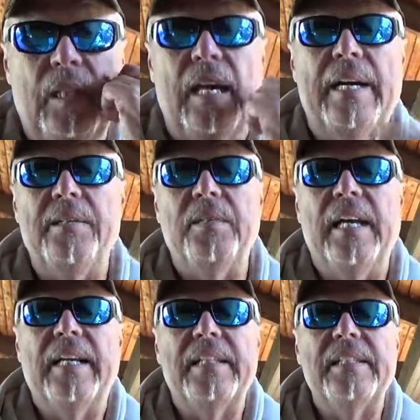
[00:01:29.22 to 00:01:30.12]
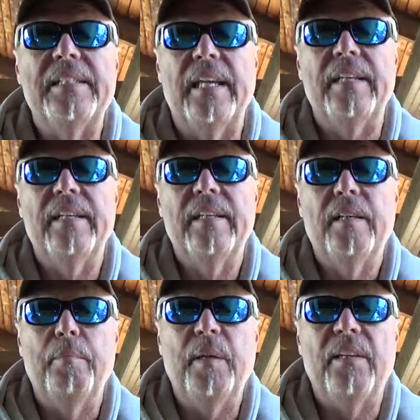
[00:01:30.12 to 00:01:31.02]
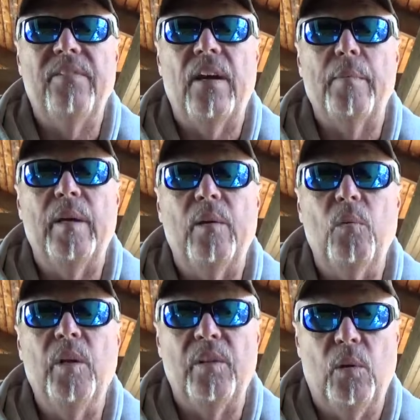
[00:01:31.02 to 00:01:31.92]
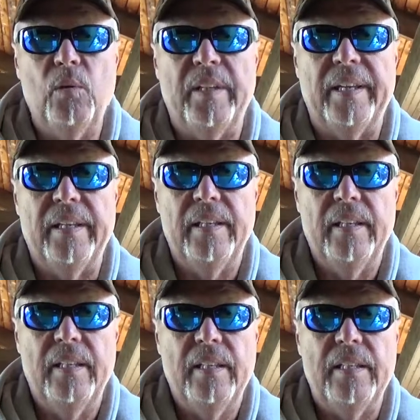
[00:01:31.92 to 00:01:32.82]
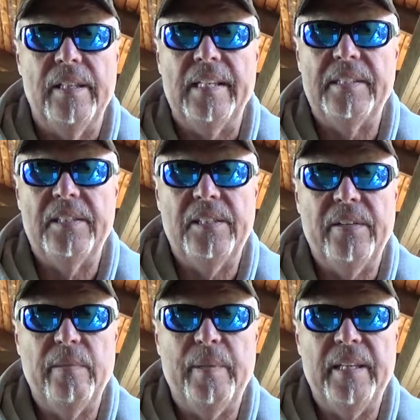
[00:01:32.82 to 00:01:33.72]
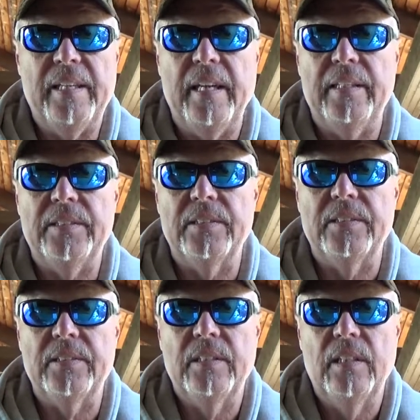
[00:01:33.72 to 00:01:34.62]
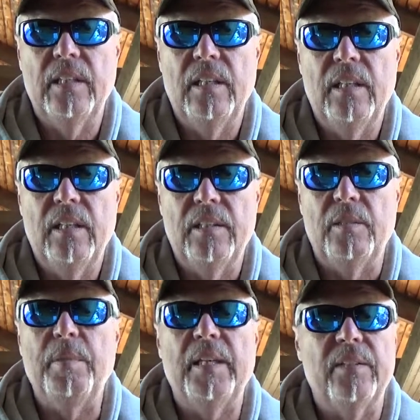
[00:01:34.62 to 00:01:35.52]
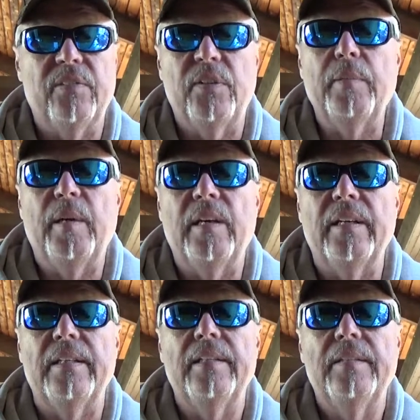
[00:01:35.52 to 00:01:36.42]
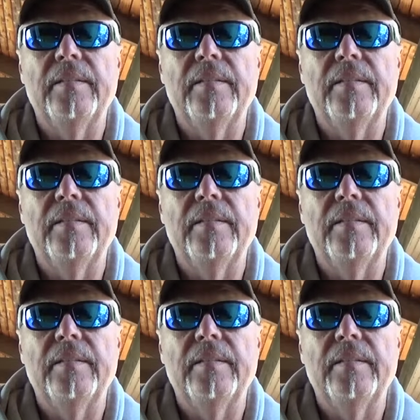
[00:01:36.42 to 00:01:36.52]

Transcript: I do not consent Big Pharma withholding necessary medications to be in the free market.